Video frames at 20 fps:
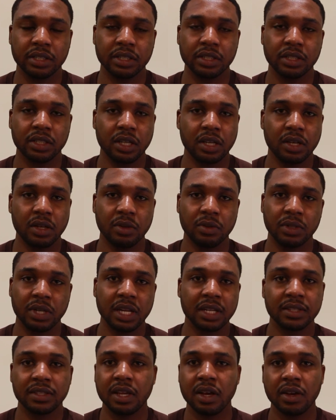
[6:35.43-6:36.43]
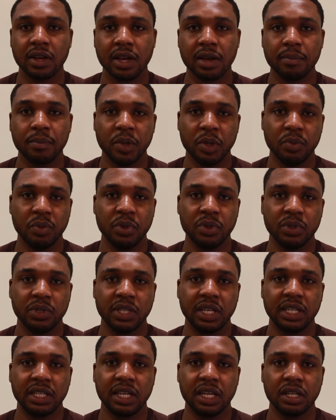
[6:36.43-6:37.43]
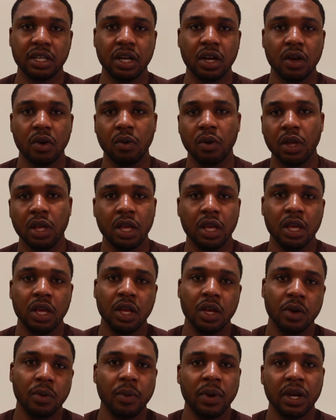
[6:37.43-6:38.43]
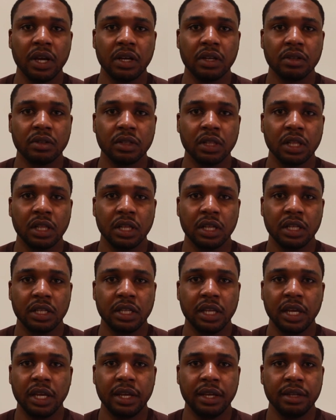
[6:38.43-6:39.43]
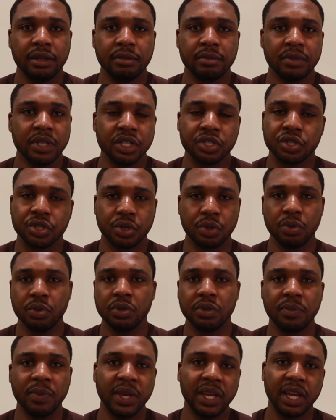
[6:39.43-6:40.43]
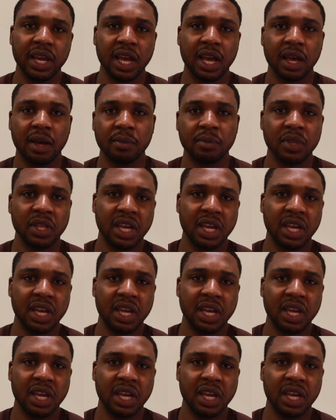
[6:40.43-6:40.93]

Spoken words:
So that is how come people say that, oh well, they screwed me up.